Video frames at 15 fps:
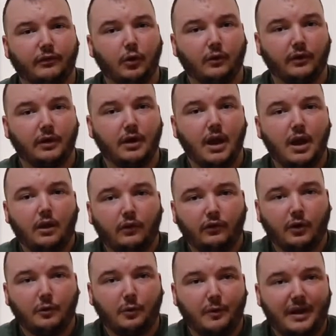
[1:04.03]
frozen.
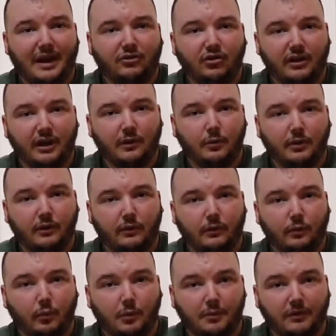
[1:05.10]
So what we actually did
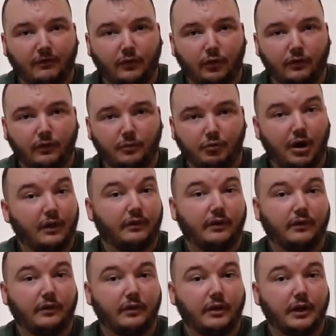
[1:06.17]
was when we first
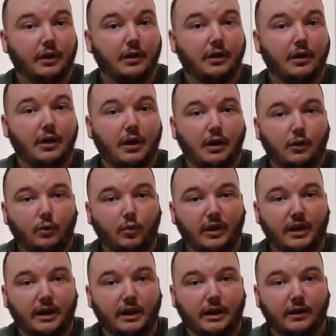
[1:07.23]
processed the deer,
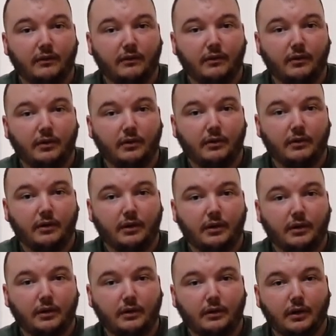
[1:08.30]
we
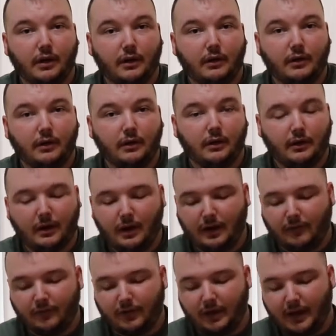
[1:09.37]
cut
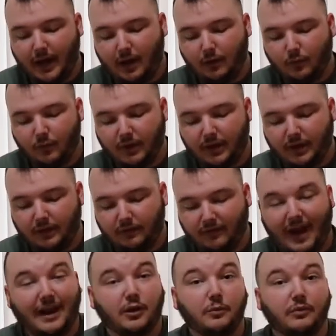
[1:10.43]
everything out, we
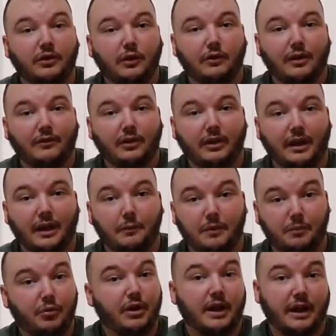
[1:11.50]
vacuum sealed everything, and we
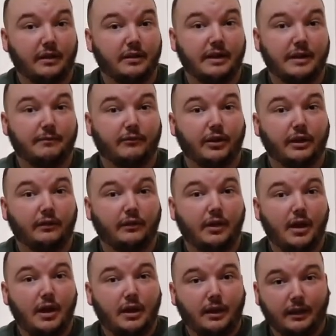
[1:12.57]
put it in the deep freeze.
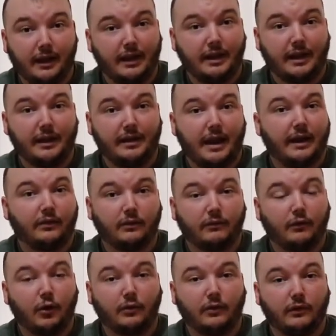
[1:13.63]
Let it get nice and
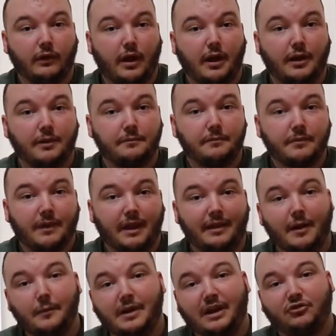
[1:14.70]
frozen solid. And
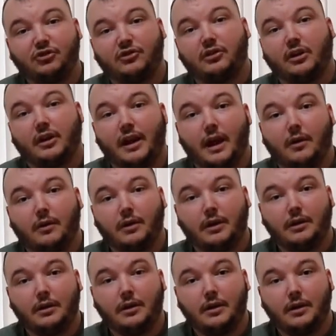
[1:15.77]
then we actually took it out
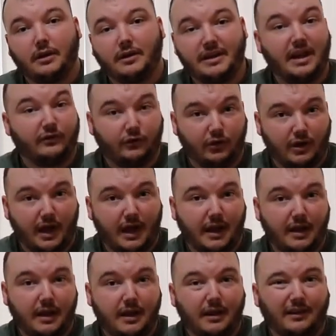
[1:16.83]

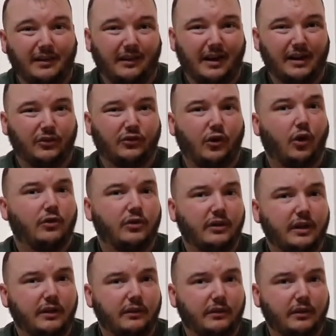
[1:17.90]
yesterday to let it start to
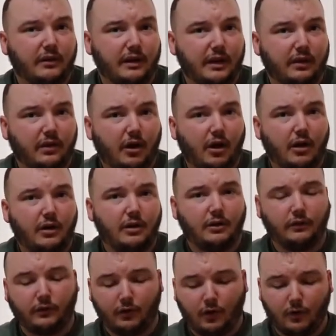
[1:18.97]
de-thaw,
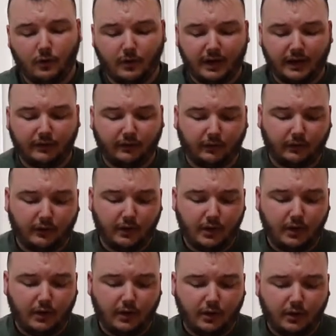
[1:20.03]
so it's
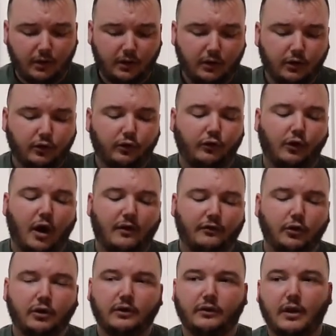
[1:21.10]

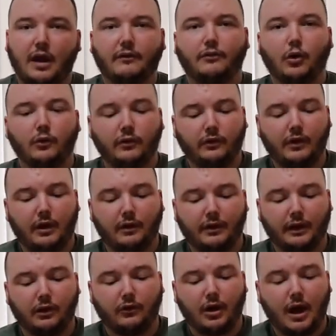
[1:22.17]
softer. It's not frozen solid
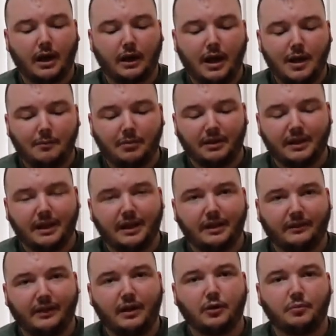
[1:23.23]
like a rock, but the
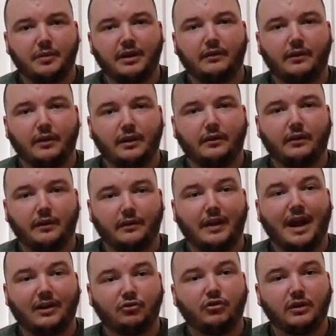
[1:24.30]
centerpiece of this is
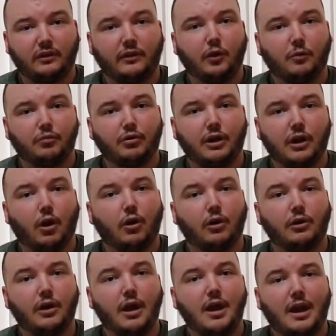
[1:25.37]
actually still pretty
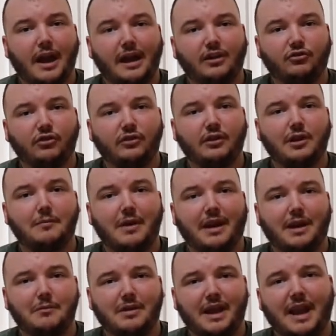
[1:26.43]
hard, and it's just going to
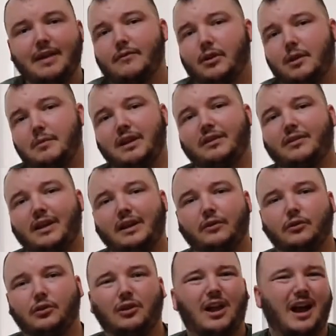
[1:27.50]
make it behave on the meat
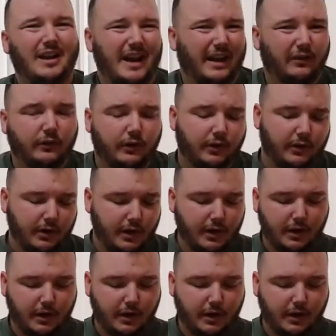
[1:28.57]
slicer a lot nicer.